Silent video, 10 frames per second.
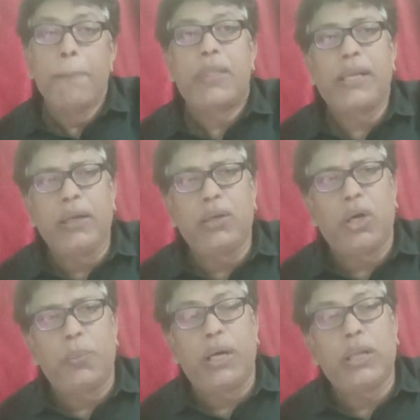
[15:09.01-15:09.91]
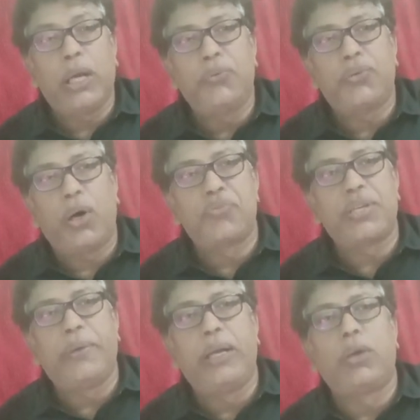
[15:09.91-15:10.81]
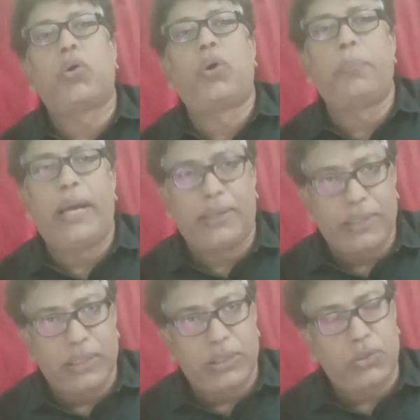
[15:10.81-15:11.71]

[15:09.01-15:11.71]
think about the informed civil code matters.